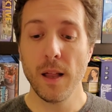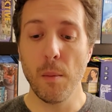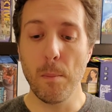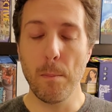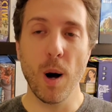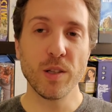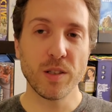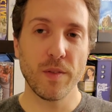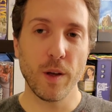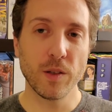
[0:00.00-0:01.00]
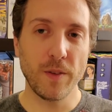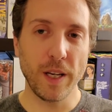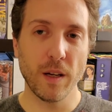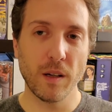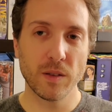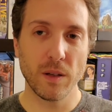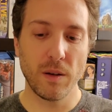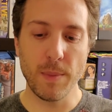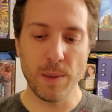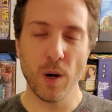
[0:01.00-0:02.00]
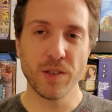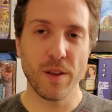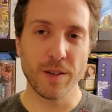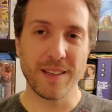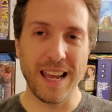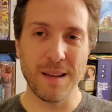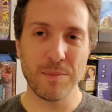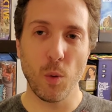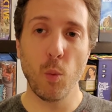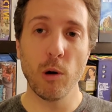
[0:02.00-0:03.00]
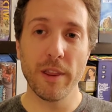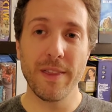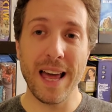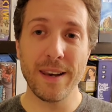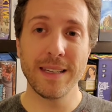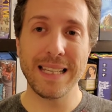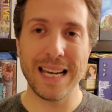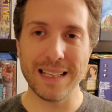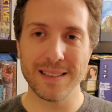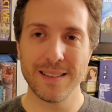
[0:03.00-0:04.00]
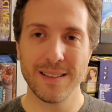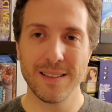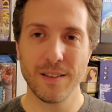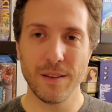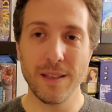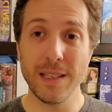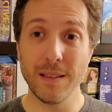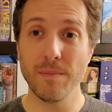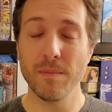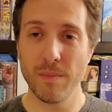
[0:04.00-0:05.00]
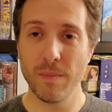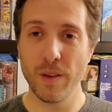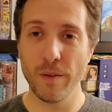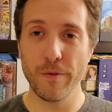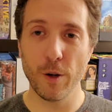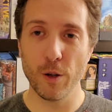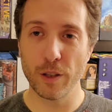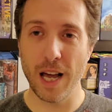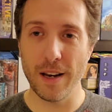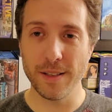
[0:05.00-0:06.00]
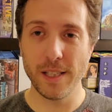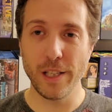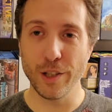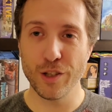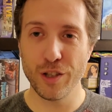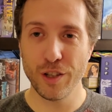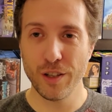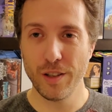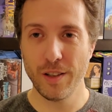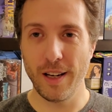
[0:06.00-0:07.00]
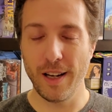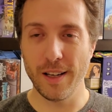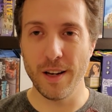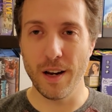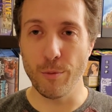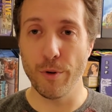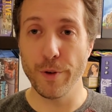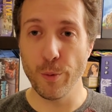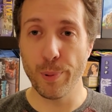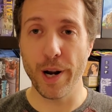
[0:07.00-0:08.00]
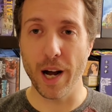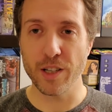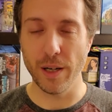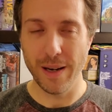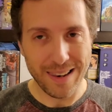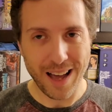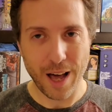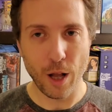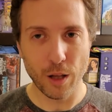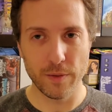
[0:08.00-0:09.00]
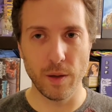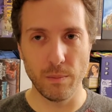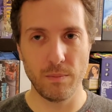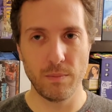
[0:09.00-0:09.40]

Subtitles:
Most of those games will then get the full kind of teach and review production. Not all of them,